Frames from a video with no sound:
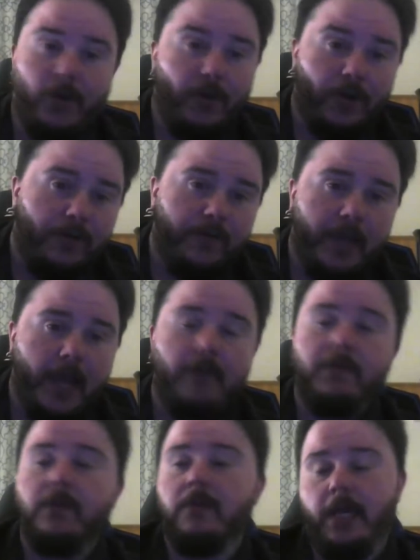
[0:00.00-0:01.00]
photo if you
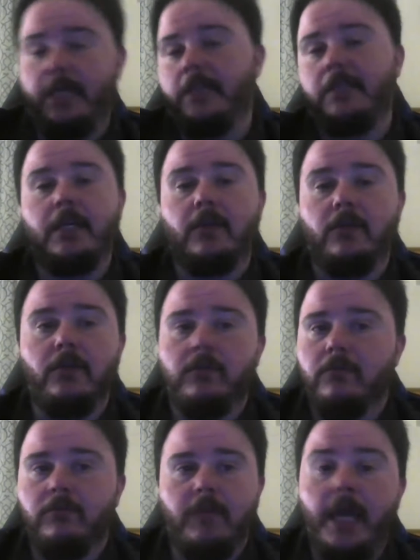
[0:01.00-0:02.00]
have it, I can take a
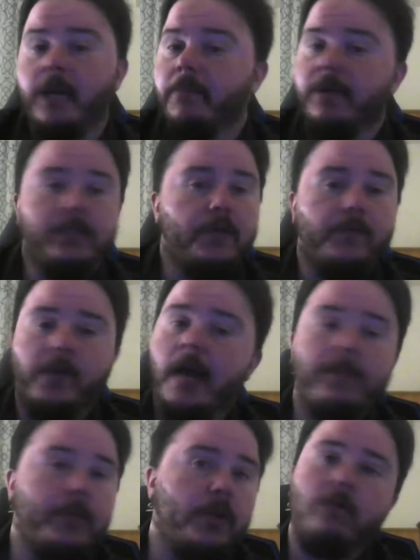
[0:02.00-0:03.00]
look. Anna and myself
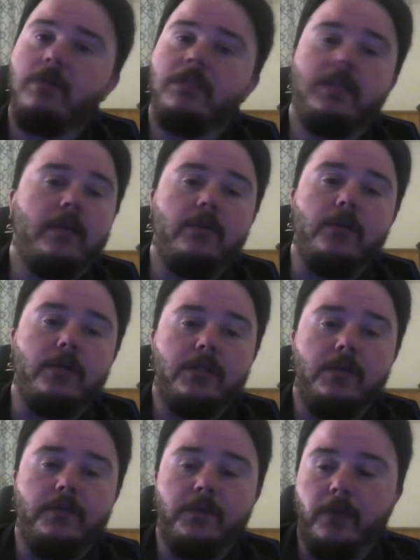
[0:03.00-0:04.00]
are happy to always take a
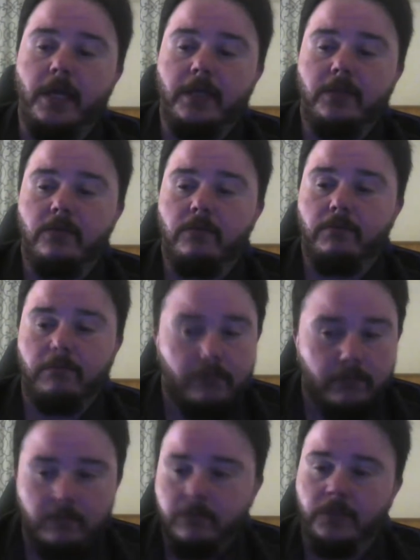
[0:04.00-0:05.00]
look. So if you'd like to,
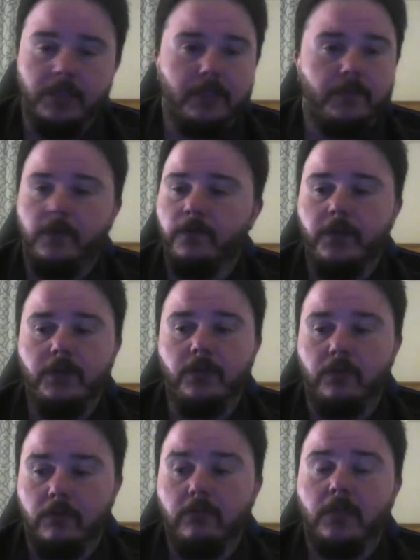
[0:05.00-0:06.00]
please feel
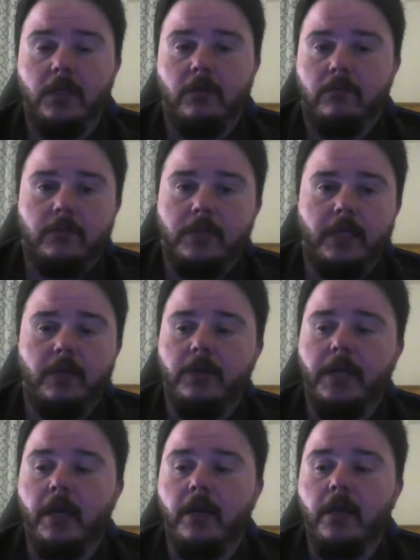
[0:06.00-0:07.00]
free to, and uh, we'll take
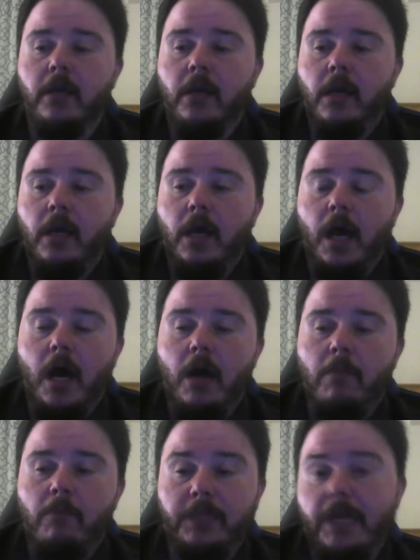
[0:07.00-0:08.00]
a look at it.
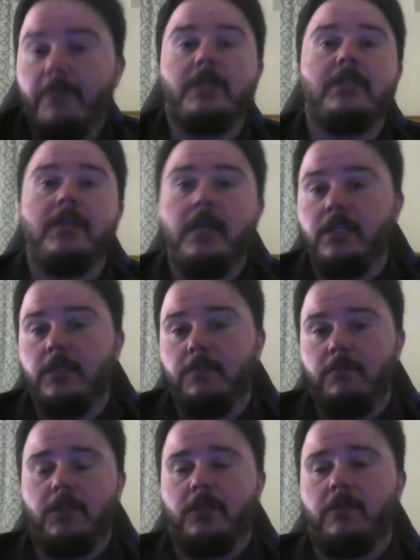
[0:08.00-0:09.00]
Um, but that being said,
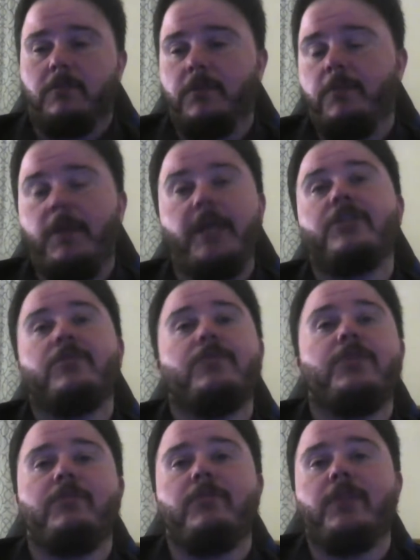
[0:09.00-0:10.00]
just just be
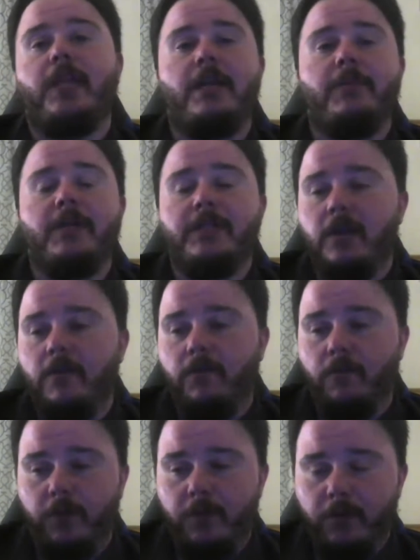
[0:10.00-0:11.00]
patient with with Ann and
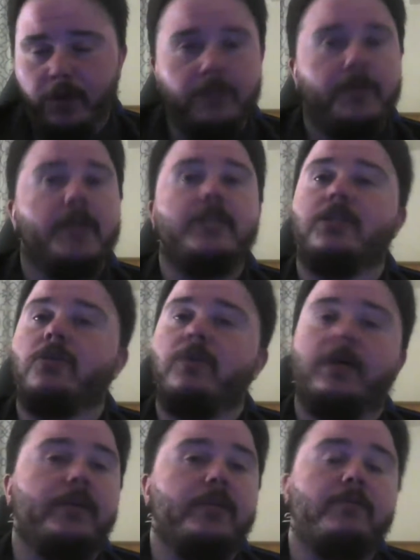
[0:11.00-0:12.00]
myself. We work the page as
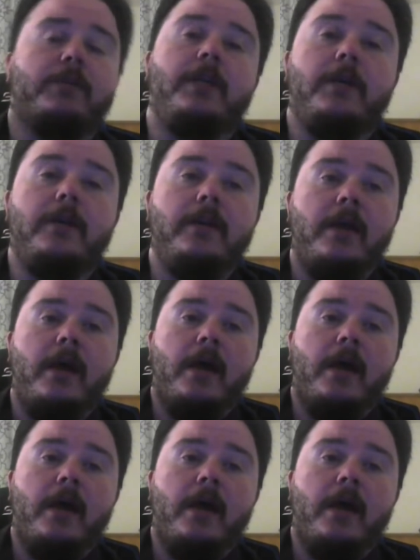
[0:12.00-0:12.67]
quickly as we can